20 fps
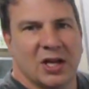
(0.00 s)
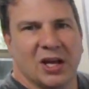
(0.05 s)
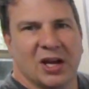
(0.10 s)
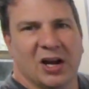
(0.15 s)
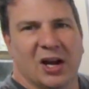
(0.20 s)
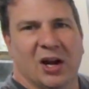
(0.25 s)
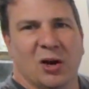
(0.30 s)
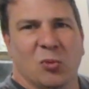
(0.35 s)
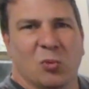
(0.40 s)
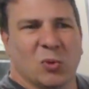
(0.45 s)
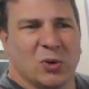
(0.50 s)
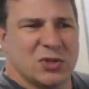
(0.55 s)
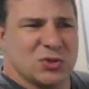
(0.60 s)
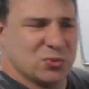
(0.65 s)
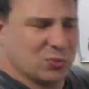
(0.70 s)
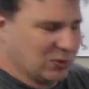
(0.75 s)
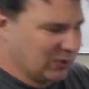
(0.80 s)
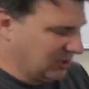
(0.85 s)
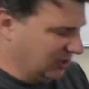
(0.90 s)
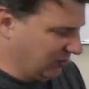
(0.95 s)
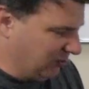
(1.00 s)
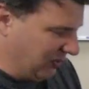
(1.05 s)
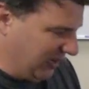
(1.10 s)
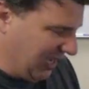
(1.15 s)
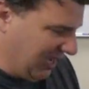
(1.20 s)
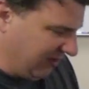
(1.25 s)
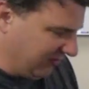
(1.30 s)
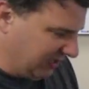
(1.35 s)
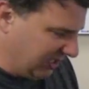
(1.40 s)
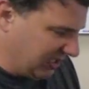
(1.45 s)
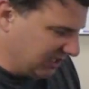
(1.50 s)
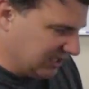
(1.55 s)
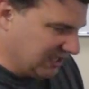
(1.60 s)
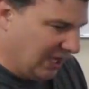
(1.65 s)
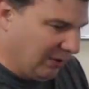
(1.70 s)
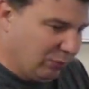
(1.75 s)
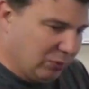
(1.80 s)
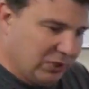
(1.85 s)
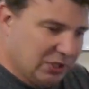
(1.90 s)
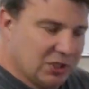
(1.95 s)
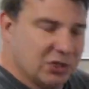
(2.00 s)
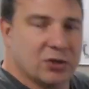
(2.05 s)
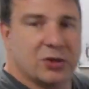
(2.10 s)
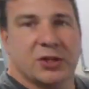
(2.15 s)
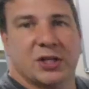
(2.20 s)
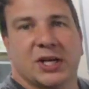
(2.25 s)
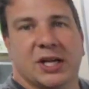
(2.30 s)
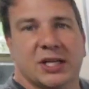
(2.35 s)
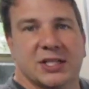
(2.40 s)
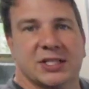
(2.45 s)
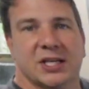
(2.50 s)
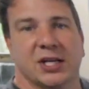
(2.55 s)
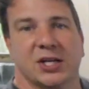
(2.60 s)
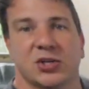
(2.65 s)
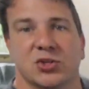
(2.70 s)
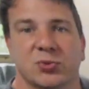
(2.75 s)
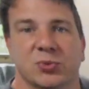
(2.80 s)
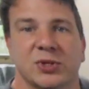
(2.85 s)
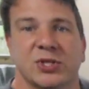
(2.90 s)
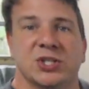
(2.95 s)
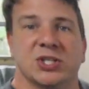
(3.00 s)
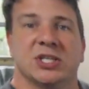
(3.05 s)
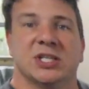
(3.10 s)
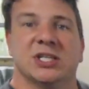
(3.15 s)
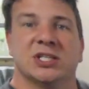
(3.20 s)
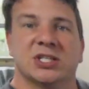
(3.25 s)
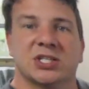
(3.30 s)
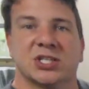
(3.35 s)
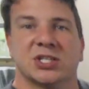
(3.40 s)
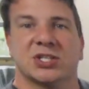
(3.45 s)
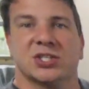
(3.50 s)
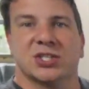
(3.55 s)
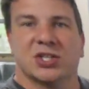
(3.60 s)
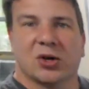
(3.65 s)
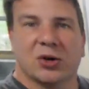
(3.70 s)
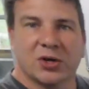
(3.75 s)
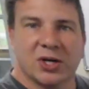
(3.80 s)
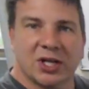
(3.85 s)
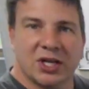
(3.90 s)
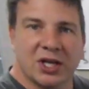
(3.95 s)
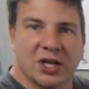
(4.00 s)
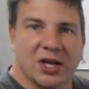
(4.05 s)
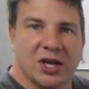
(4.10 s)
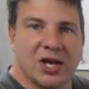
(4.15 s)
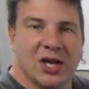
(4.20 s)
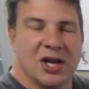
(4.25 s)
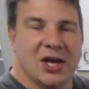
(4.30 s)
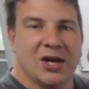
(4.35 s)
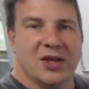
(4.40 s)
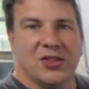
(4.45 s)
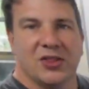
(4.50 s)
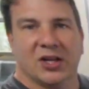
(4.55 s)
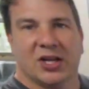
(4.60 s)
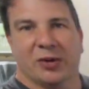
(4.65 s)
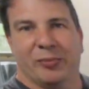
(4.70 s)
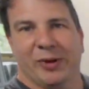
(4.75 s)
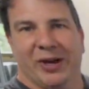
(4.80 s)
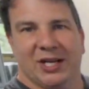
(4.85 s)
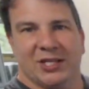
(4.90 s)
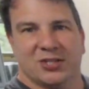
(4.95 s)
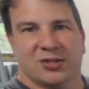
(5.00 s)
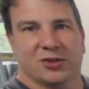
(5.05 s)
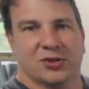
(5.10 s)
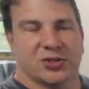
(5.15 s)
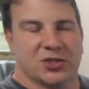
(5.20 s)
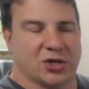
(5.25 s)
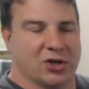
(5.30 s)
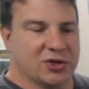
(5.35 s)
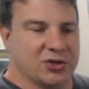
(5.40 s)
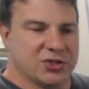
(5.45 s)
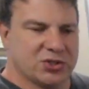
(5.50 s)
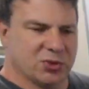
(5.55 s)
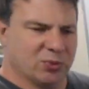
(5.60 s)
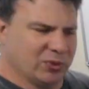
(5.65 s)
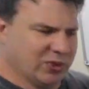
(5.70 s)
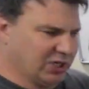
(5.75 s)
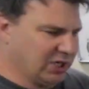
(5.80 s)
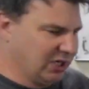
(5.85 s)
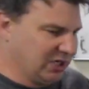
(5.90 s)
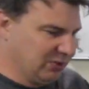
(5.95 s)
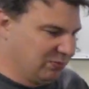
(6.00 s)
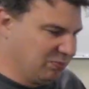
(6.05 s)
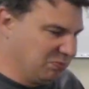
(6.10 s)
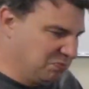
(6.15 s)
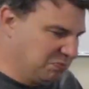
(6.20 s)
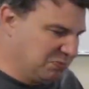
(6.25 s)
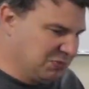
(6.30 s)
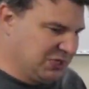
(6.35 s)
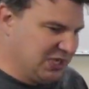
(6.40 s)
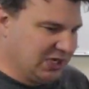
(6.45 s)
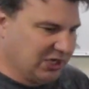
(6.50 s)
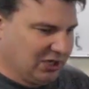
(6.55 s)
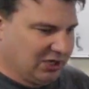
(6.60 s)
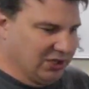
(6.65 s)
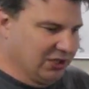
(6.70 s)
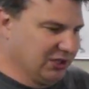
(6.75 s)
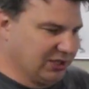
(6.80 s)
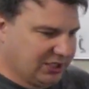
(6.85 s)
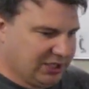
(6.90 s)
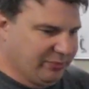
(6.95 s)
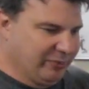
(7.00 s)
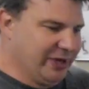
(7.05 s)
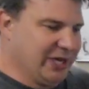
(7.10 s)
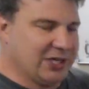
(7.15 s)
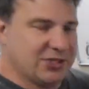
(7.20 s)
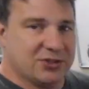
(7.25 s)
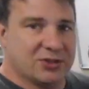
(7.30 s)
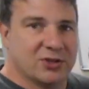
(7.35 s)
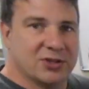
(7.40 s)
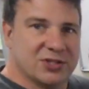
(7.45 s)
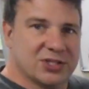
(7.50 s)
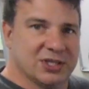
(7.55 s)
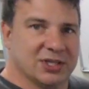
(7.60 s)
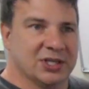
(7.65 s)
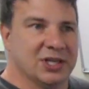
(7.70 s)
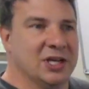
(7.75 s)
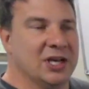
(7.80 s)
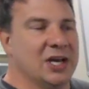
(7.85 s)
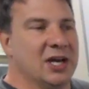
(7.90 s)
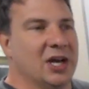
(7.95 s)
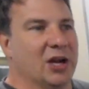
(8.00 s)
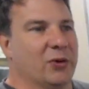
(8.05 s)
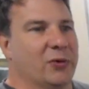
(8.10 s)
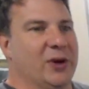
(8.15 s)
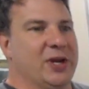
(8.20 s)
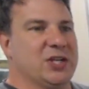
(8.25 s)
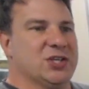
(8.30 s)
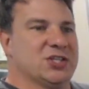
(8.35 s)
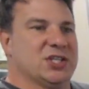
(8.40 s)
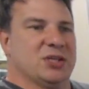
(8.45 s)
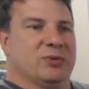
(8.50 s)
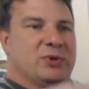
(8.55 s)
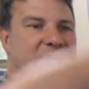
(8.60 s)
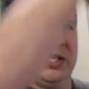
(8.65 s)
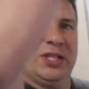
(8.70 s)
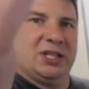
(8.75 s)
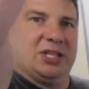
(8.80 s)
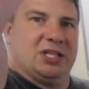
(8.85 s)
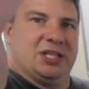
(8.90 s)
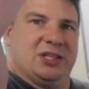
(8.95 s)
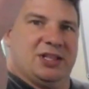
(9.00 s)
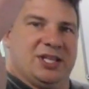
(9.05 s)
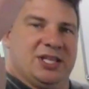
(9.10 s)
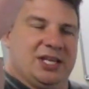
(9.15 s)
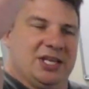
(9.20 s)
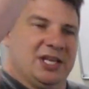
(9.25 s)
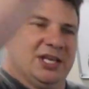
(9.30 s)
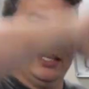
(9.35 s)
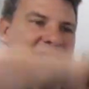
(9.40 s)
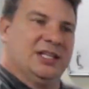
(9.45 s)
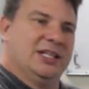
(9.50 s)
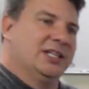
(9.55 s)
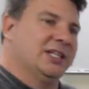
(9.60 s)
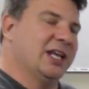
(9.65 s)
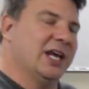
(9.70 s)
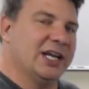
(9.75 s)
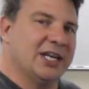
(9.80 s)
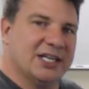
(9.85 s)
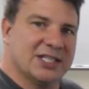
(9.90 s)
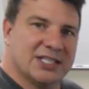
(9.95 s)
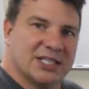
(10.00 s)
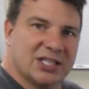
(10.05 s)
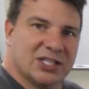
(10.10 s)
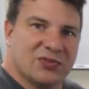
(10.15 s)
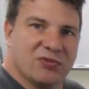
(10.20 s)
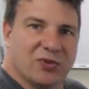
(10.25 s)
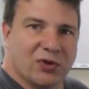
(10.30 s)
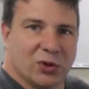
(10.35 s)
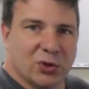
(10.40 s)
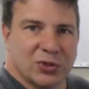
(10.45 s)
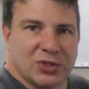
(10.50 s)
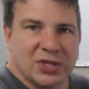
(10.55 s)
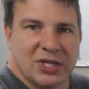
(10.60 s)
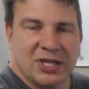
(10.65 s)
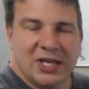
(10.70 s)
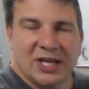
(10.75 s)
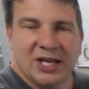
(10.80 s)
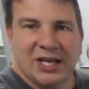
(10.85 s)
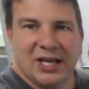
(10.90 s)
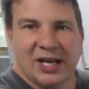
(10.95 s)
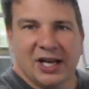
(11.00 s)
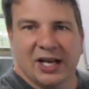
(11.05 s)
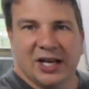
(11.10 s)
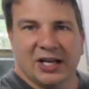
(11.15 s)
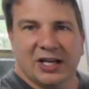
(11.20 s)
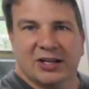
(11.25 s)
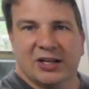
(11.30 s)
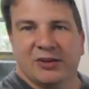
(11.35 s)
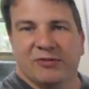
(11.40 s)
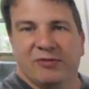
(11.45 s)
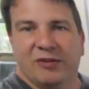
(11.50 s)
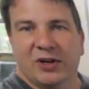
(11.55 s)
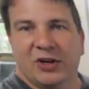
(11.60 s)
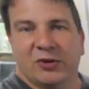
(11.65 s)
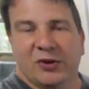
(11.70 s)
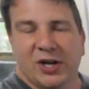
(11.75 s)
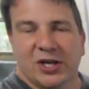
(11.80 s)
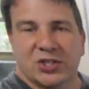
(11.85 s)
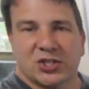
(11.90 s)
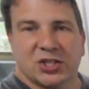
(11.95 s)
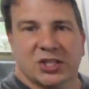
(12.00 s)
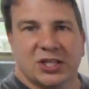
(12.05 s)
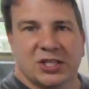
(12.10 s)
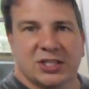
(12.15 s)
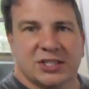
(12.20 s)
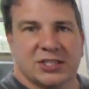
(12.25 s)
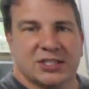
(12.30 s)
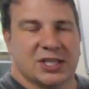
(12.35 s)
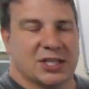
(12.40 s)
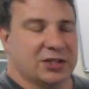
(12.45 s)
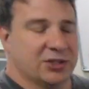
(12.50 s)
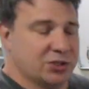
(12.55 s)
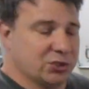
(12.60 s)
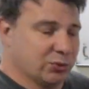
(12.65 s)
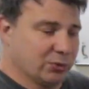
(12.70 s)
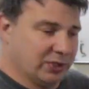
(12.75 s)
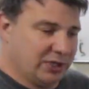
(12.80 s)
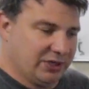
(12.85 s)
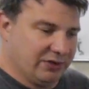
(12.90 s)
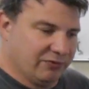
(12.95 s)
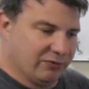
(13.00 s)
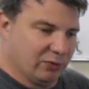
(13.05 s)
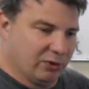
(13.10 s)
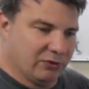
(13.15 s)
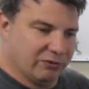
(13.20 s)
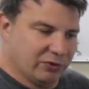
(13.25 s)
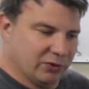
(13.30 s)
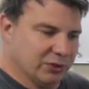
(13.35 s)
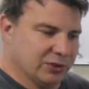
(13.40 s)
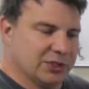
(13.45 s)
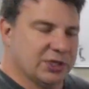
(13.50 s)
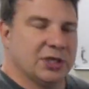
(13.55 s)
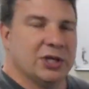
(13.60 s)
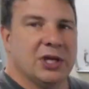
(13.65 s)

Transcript: All right, once we have an e-stop, we can go to the next stage, which is starting the capacitor charge. So we're gonna take all the capacitors and range them in the 96 volt configuration instead of the 24 volt.